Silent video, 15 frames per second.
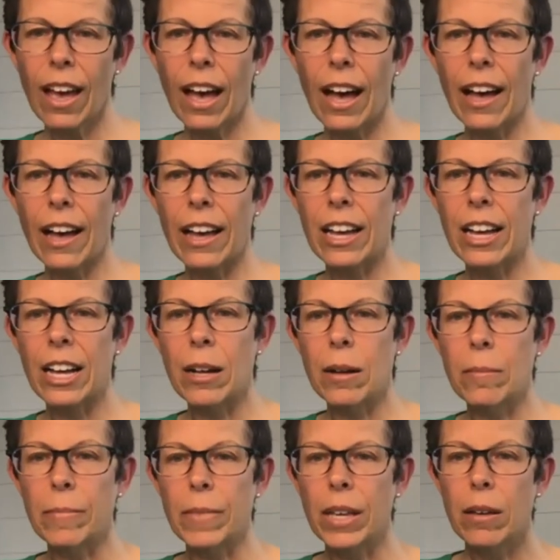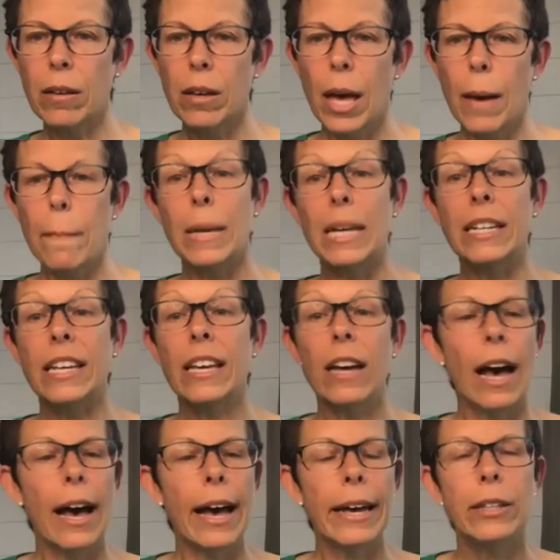Um, Mindy,
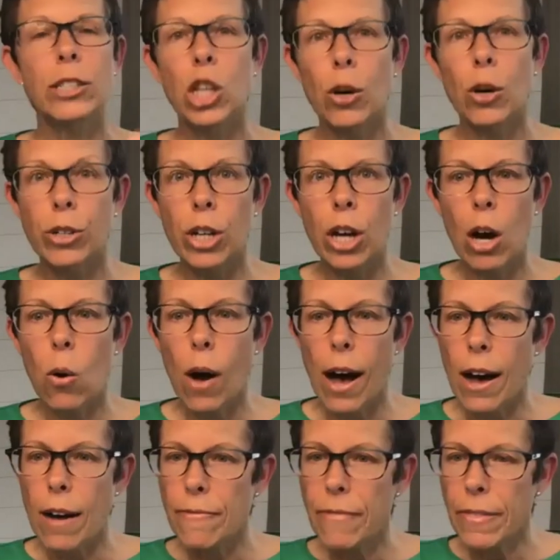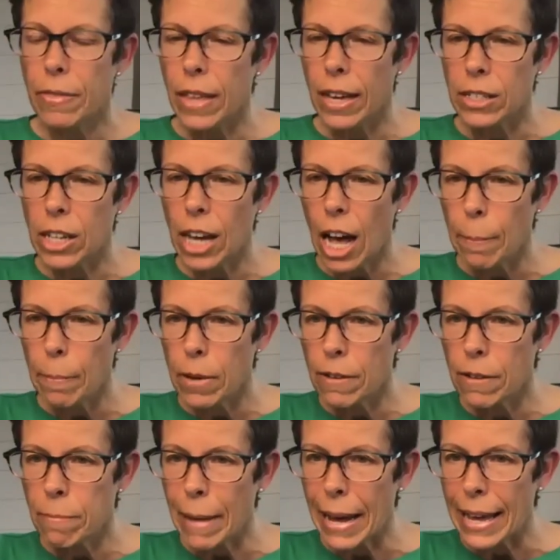I don't know off the top
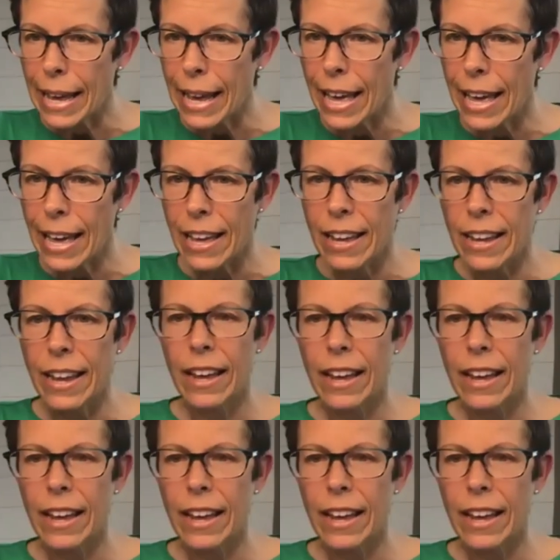of my head,